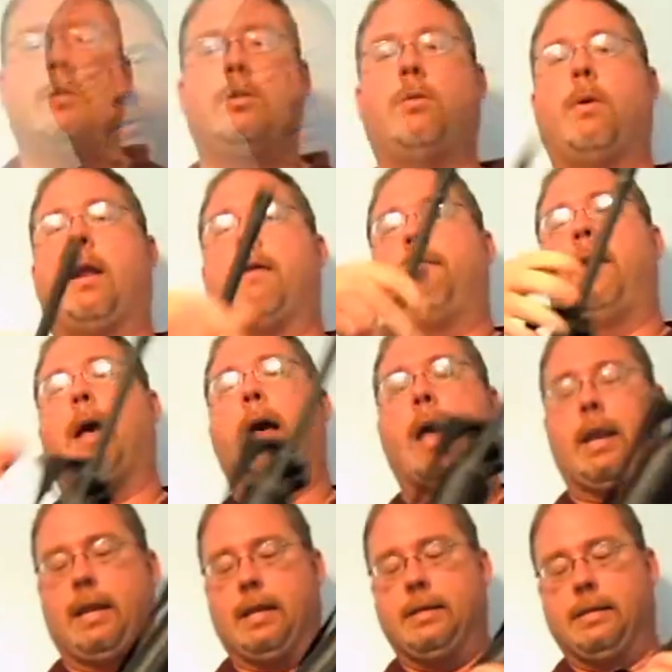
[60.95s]
So what I've
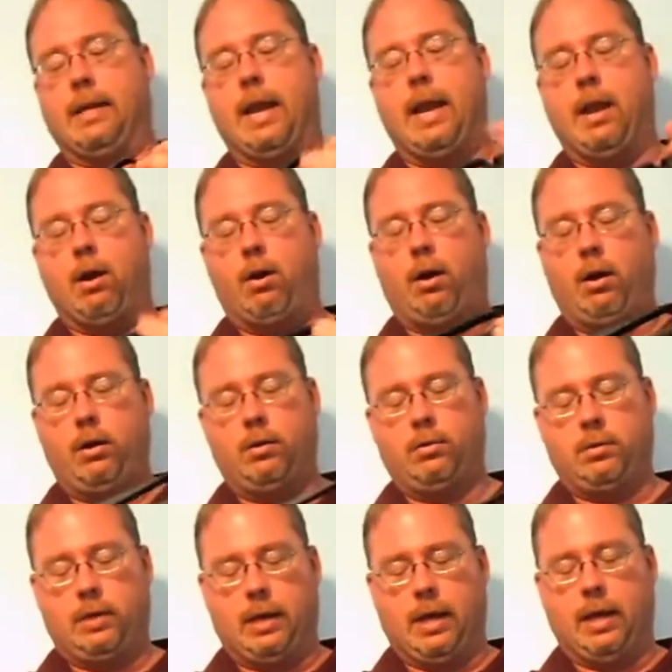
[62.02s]
got is an AR,
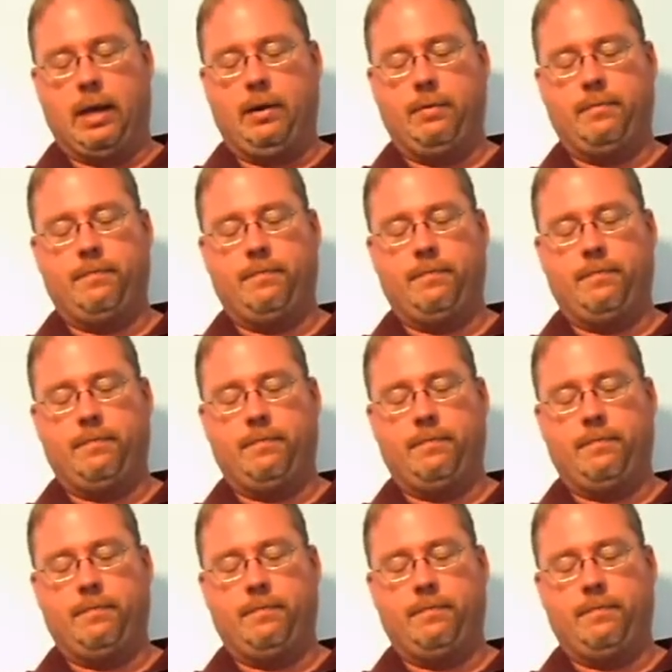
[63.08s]
okay?